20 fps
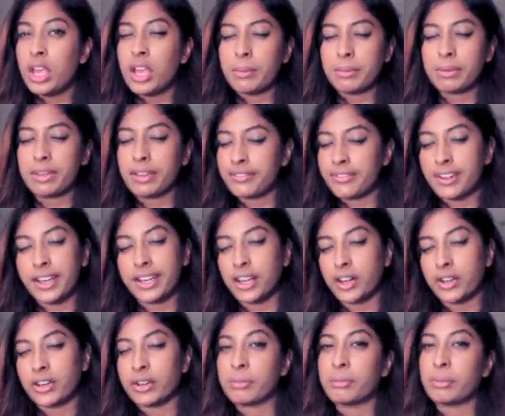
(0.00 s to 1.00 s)
I'm gonna find
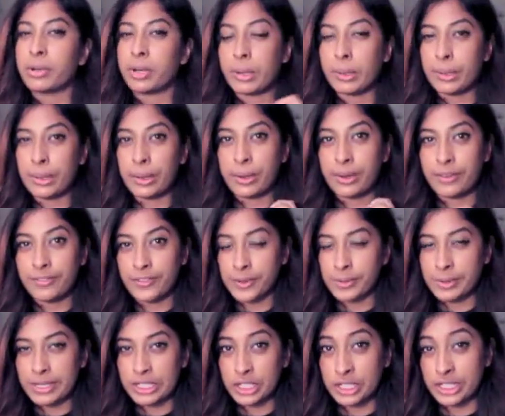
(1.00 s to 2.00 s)
out and put all their
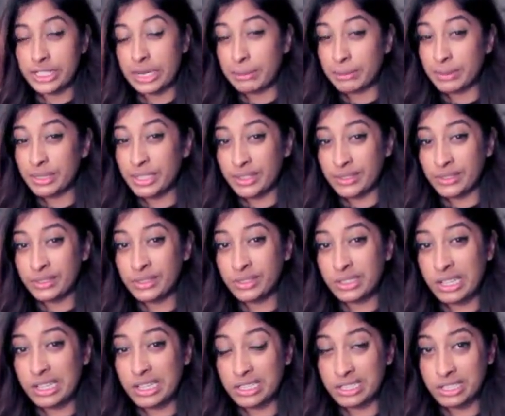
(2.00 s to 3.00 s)
information down below
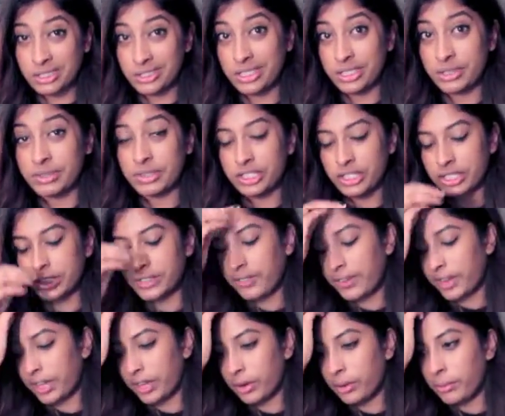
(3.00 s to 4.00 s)
to the original
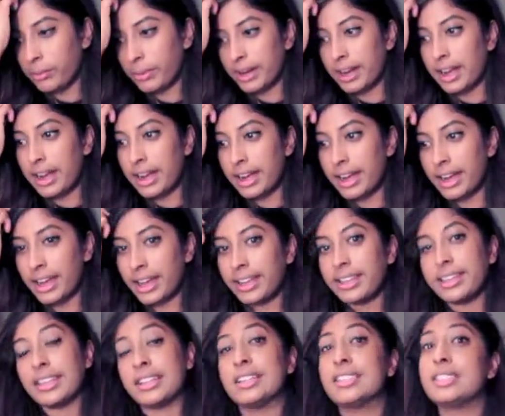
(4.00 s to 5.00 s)
video, but I
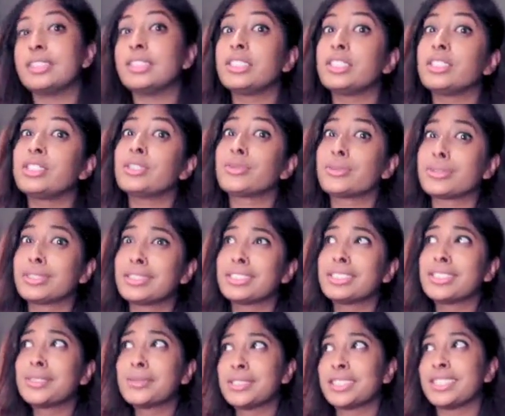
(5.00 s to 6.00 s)
think this is a
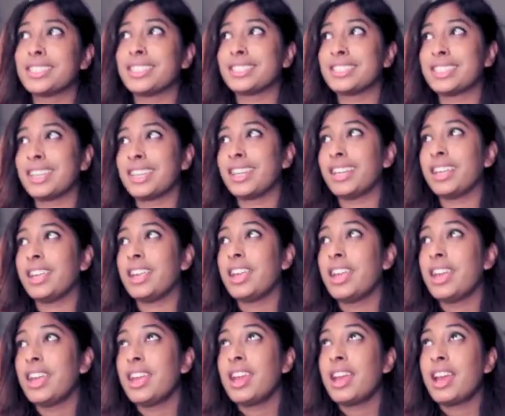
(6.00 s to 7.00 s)
really exciting
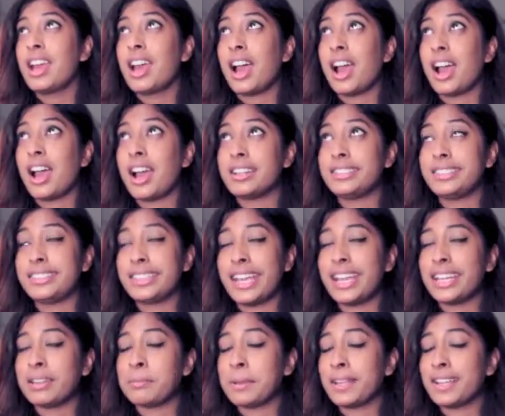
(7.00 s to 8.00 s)

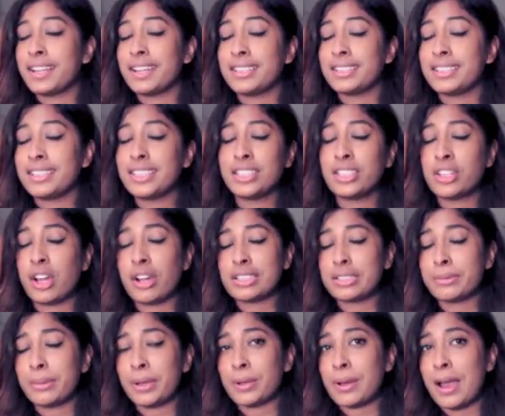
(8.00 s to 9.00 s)
tag because it talks
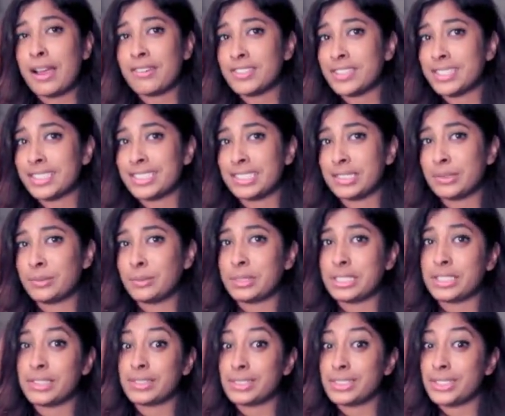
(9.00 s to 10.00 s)
about covers, and
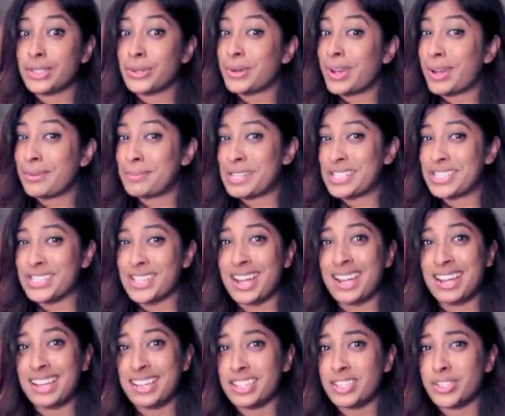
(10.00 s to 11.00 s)
you'll know how much
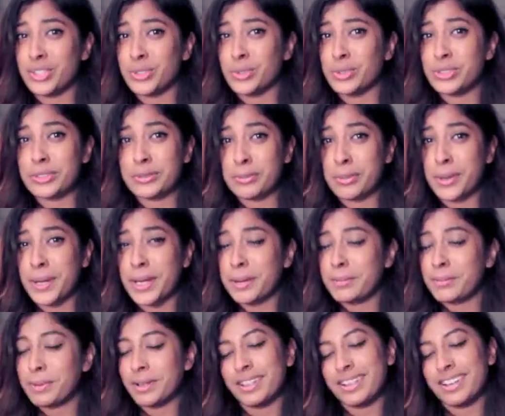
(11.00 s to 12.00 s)
I adore pretty
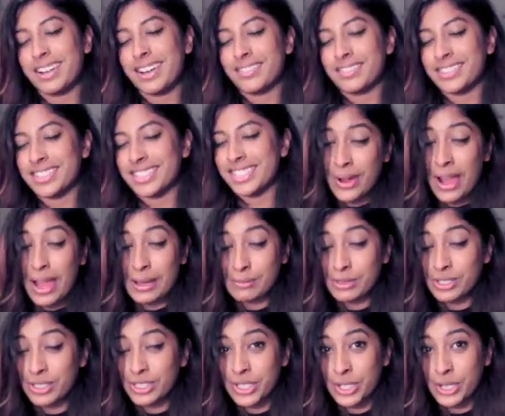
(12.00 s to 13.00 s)
book covers. I'm
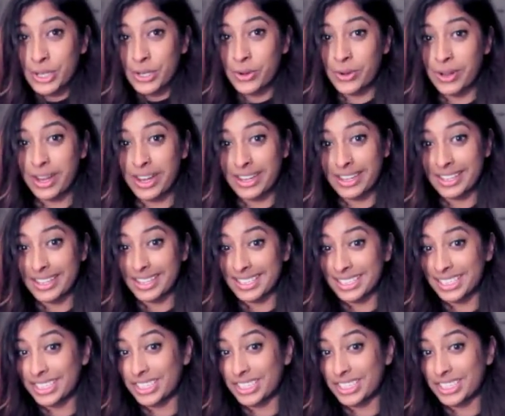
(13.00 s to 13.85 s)
just gonna go ahead and get